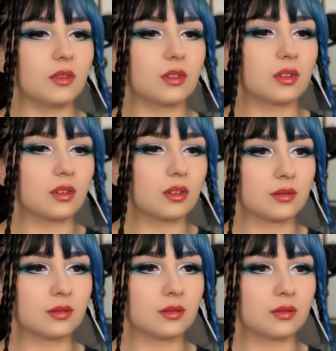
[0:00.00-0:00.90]

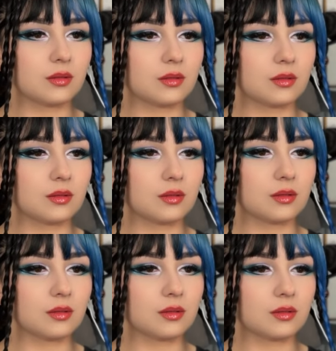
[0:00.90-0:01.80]

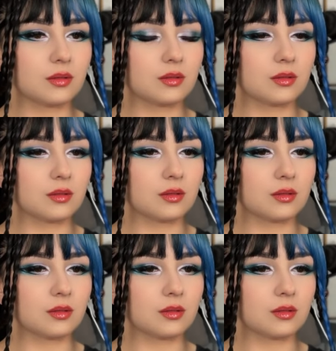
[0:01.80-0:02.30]
(no one is talking)